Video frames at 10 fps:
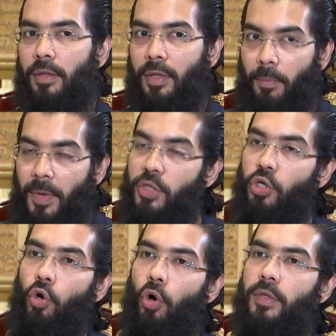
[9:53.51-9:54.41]
the major
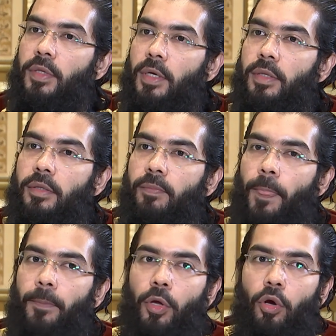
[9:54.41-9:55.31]
cause is
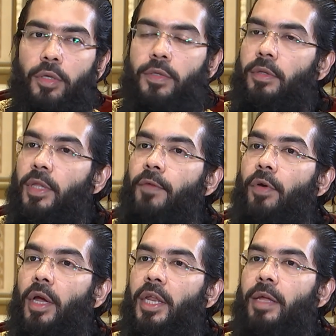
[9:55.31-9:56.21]
because they
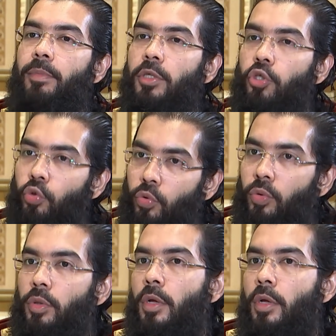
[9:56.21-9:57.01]
were unable to